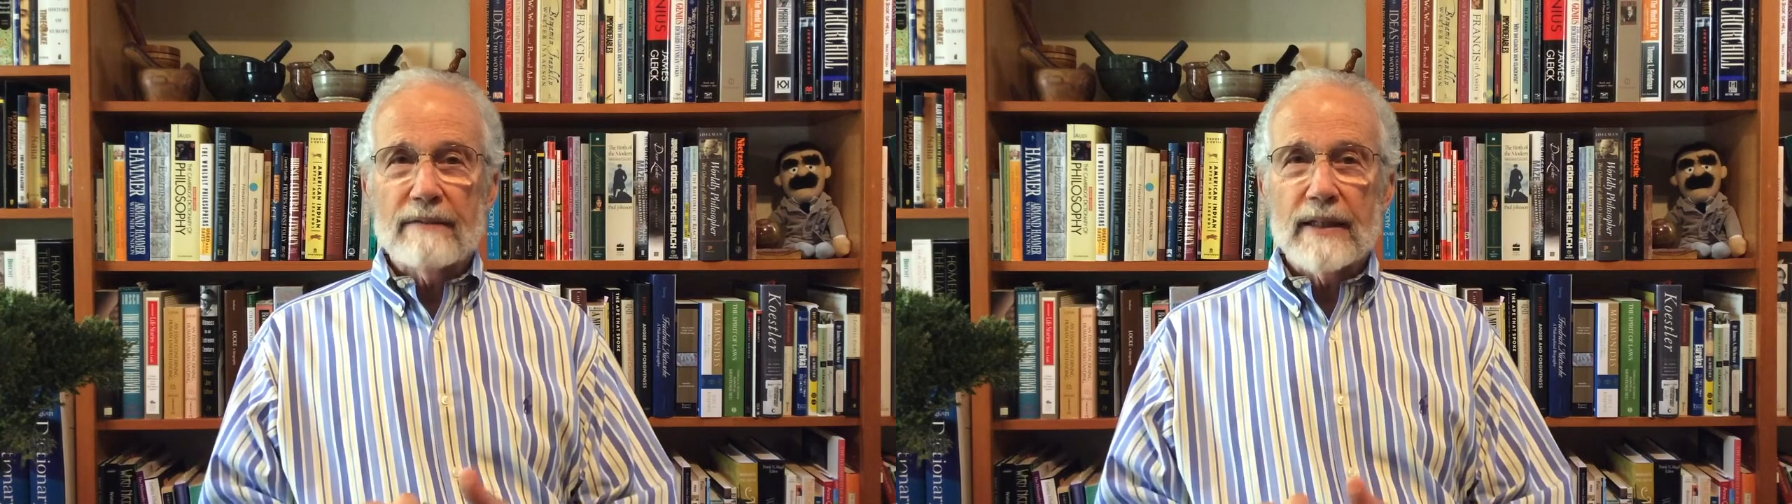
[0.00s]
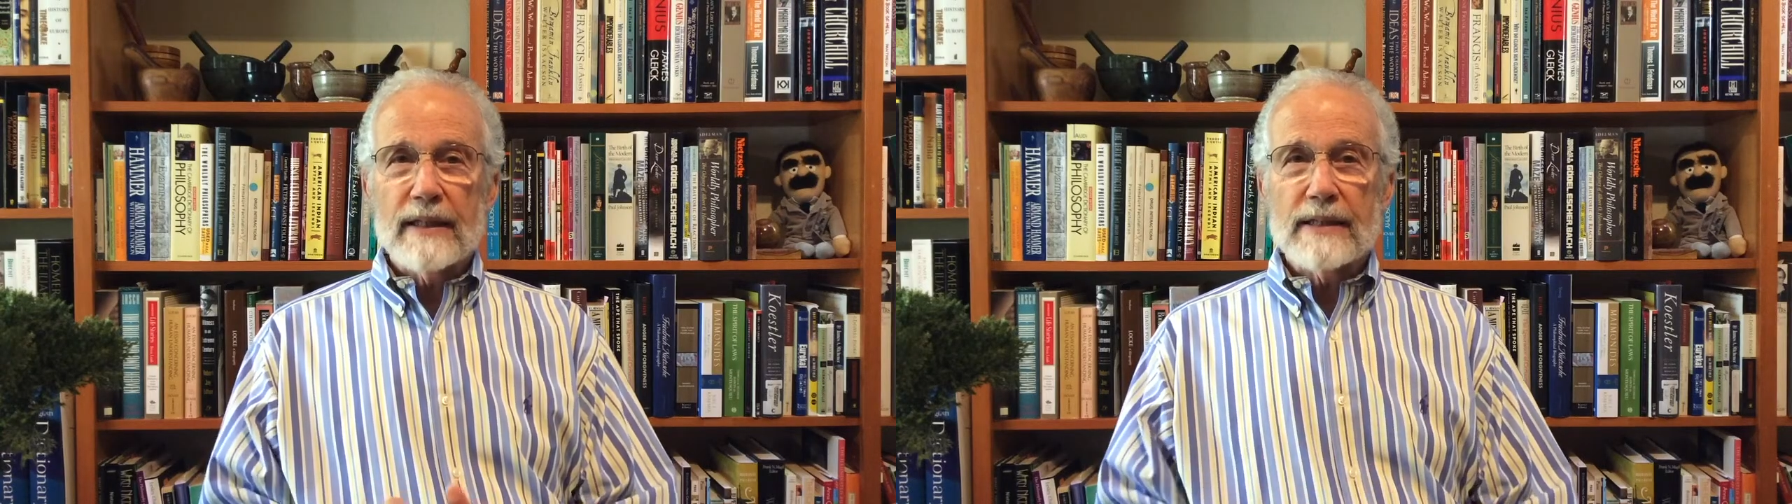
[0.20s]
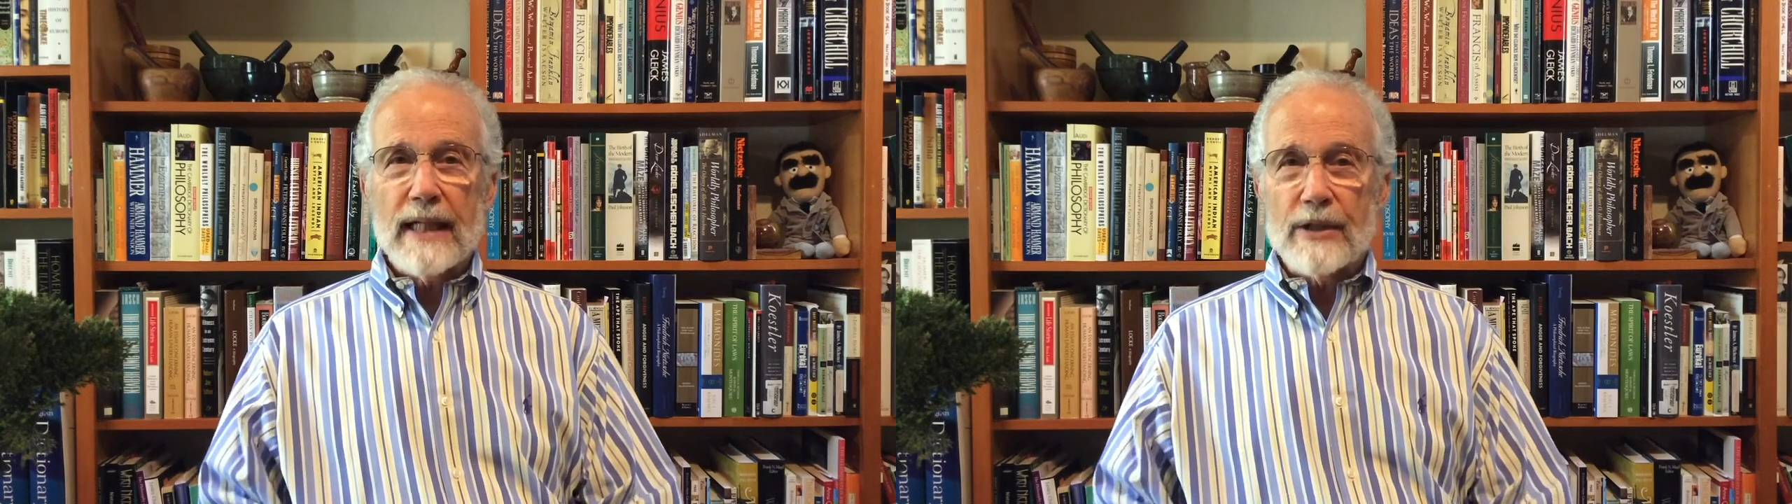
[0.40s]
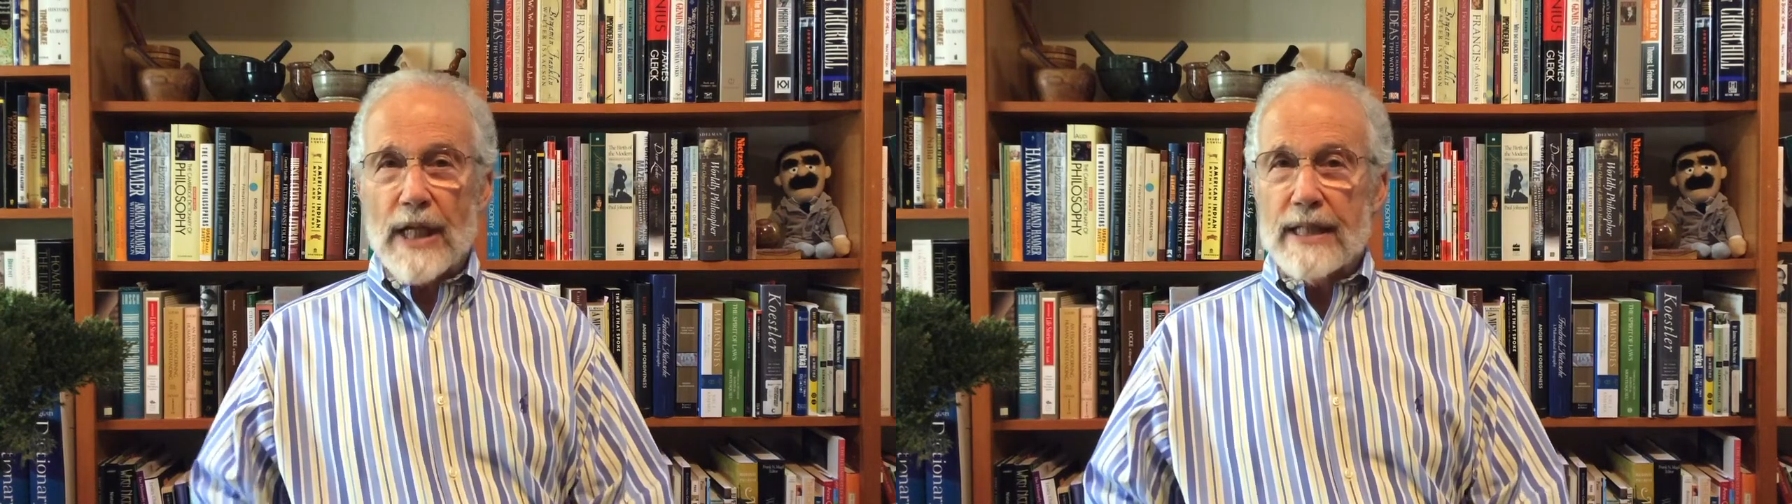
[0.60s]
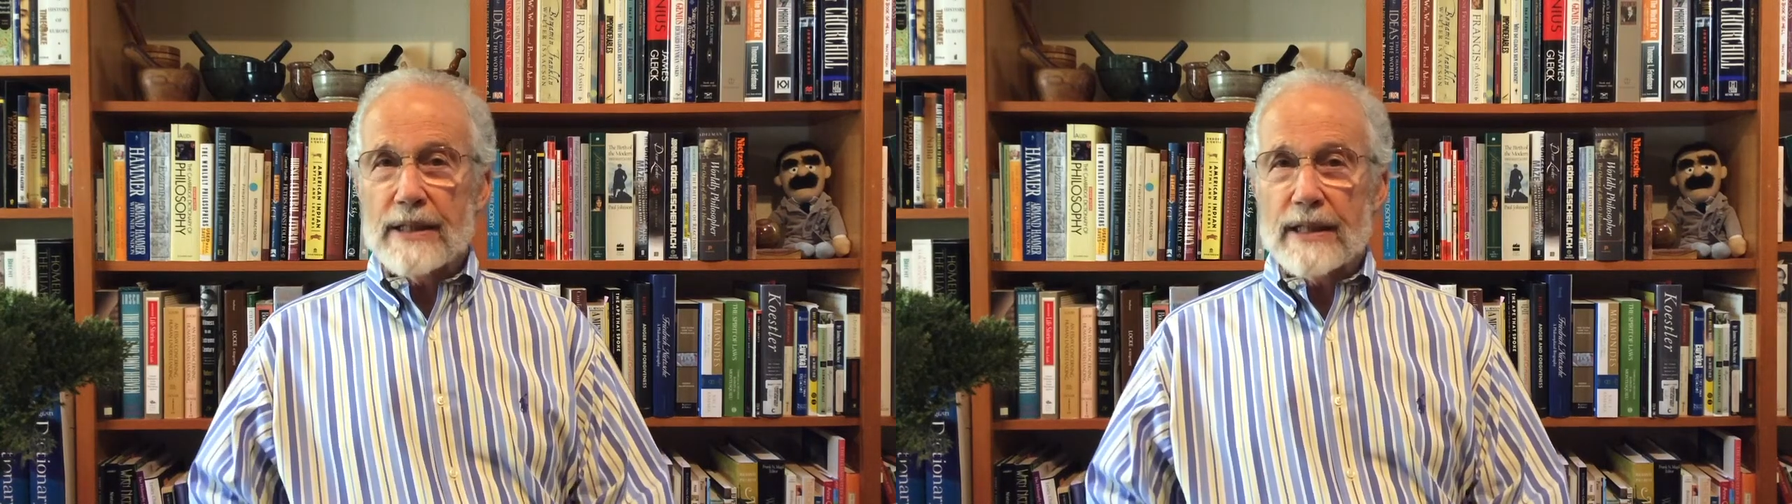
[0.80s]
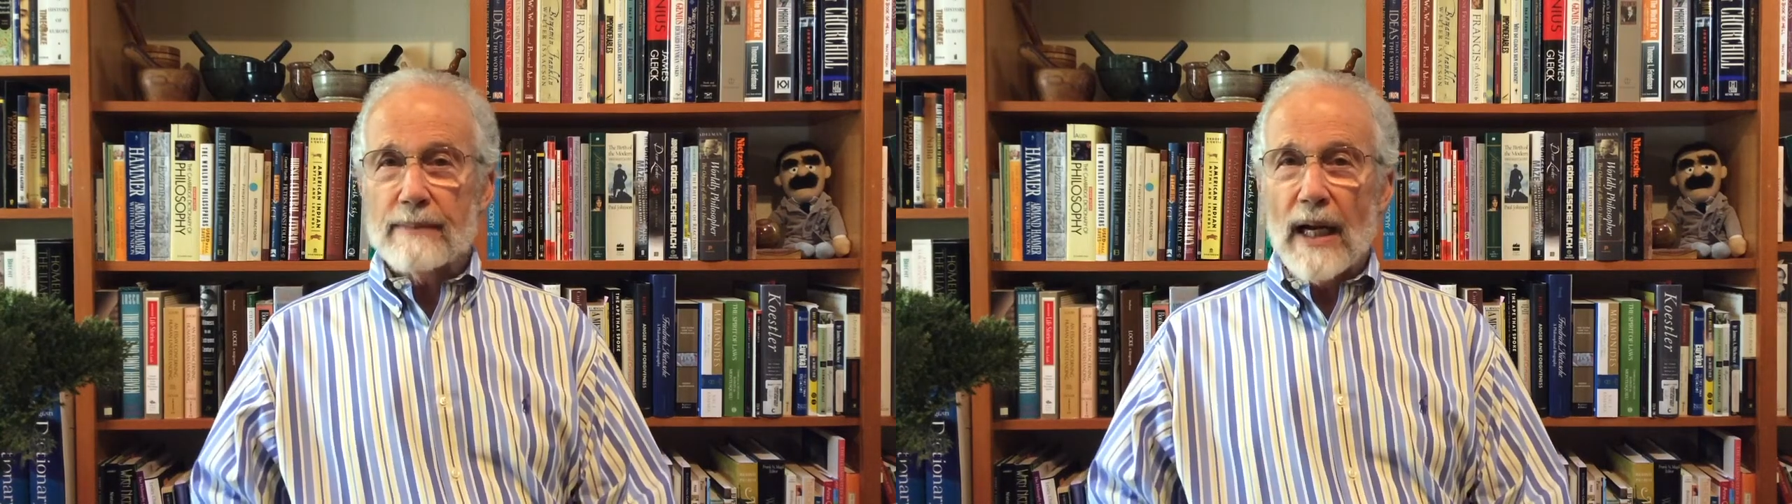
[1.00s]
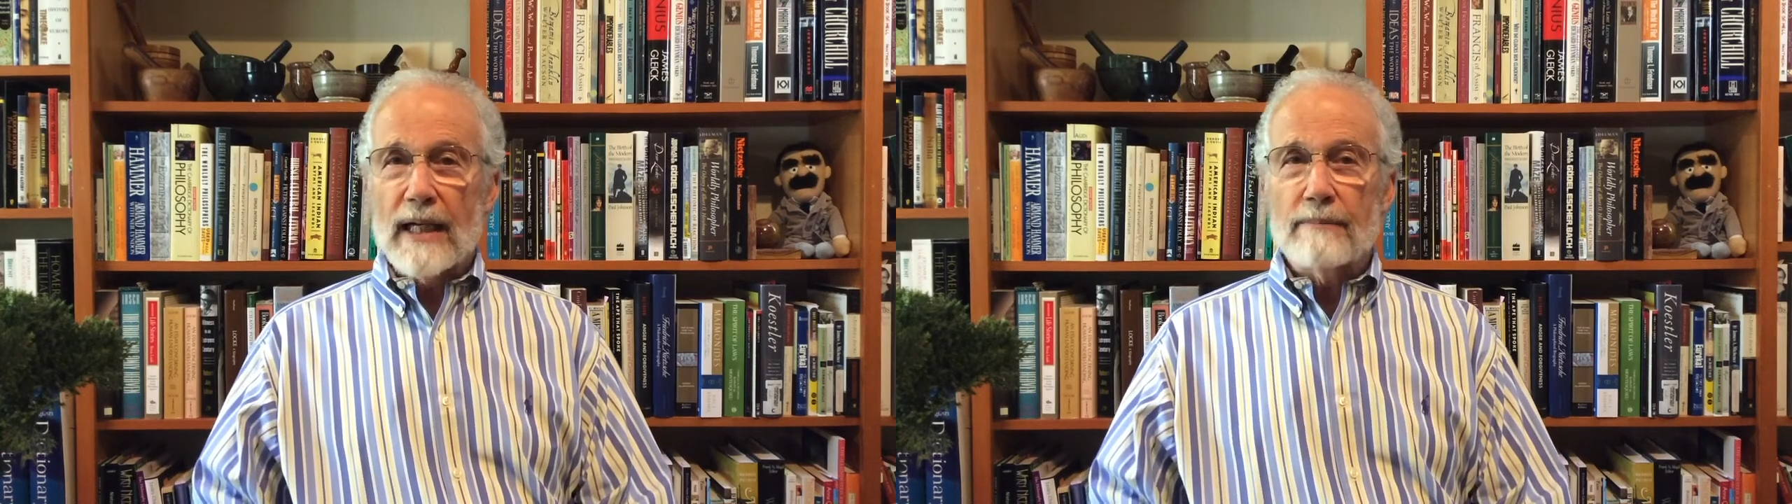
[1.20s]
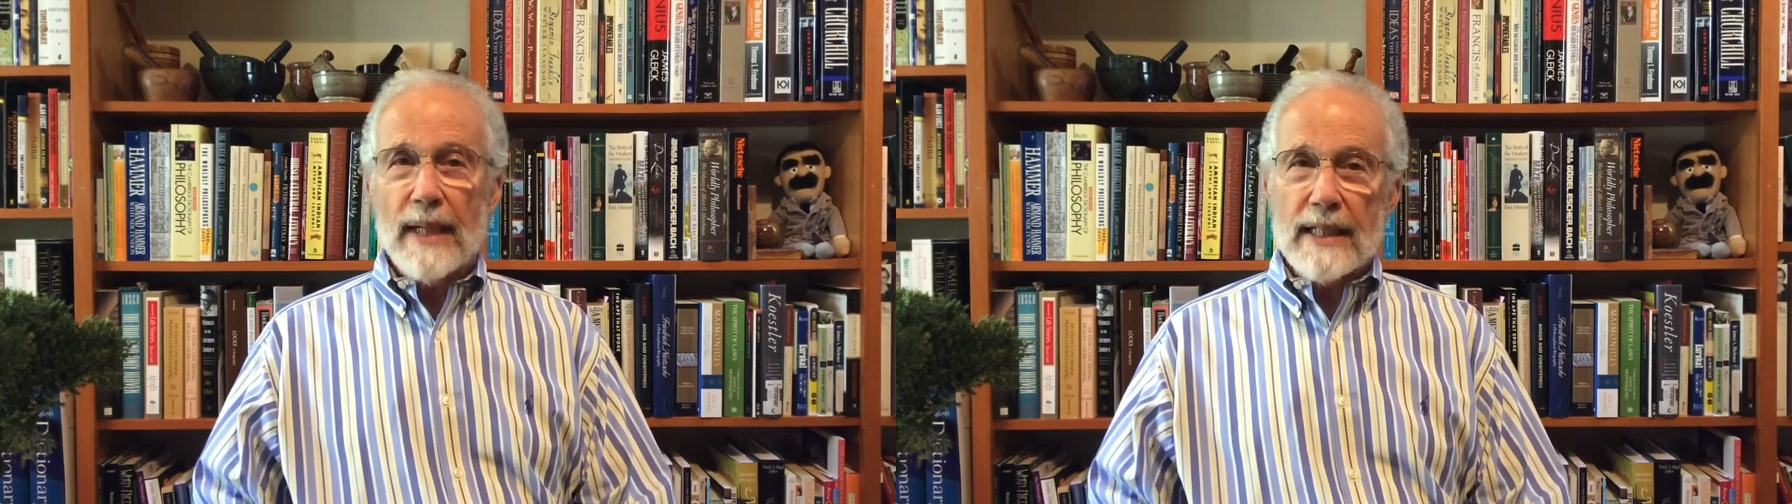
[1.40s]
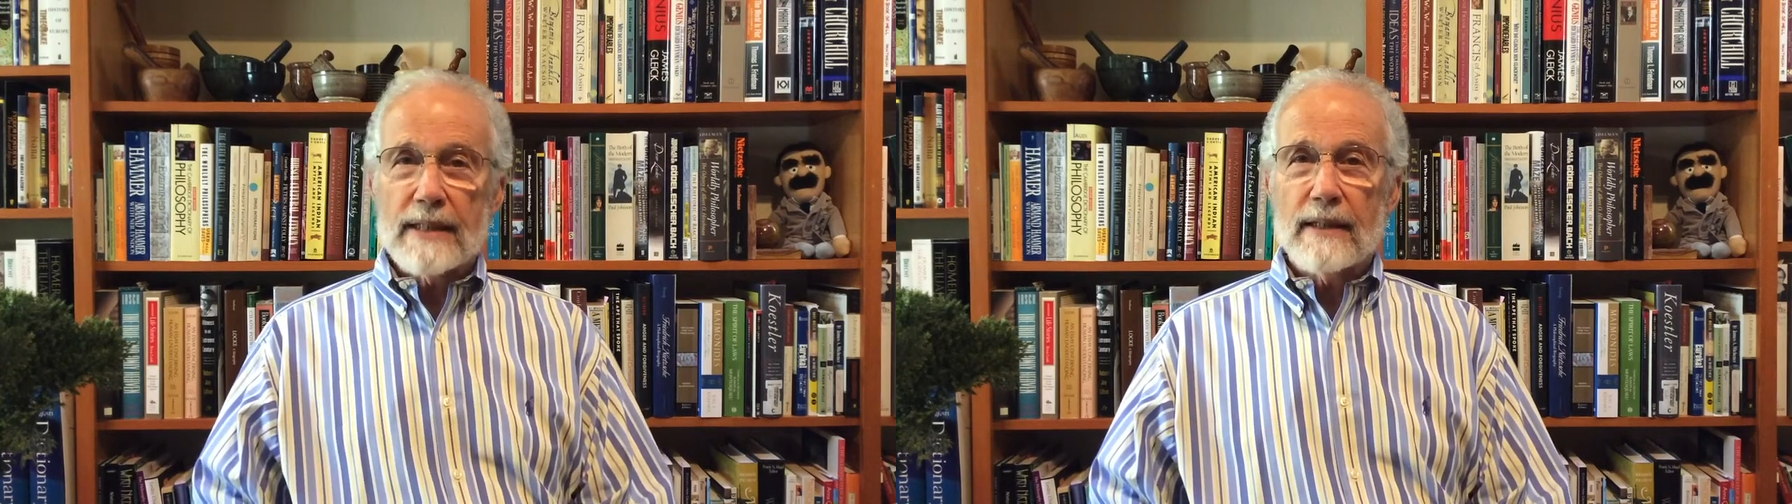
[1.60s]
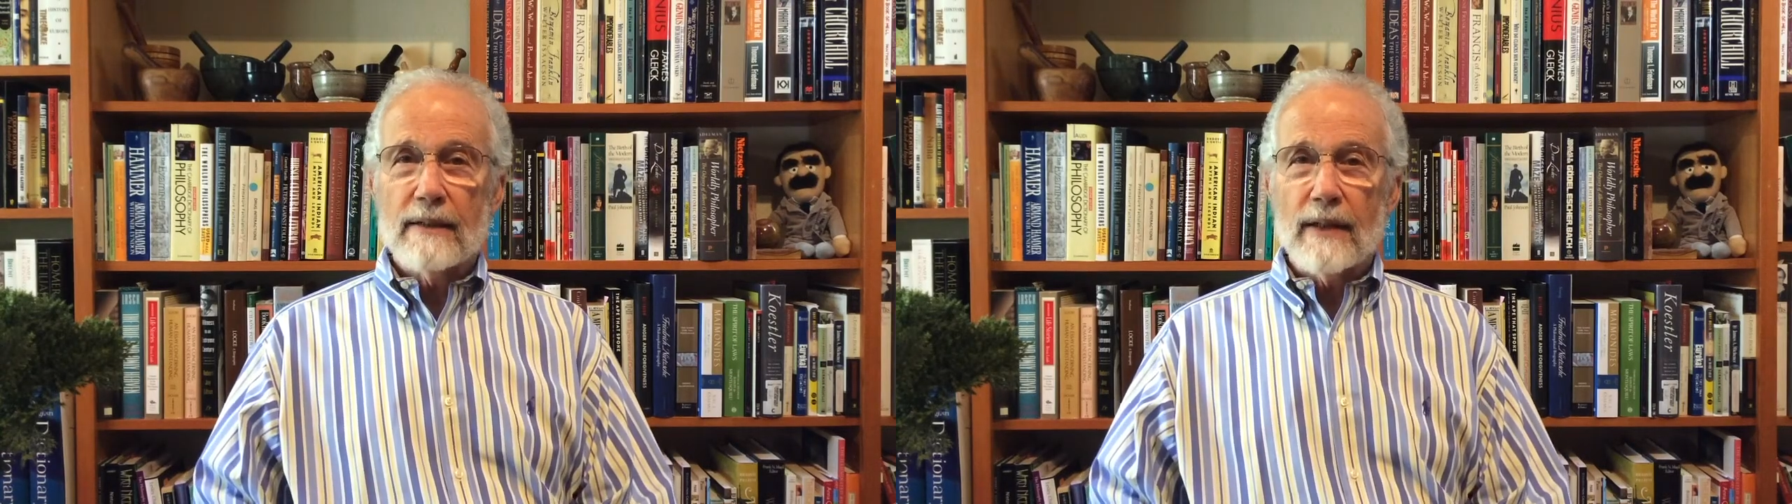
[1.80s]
evidence and changed his mind based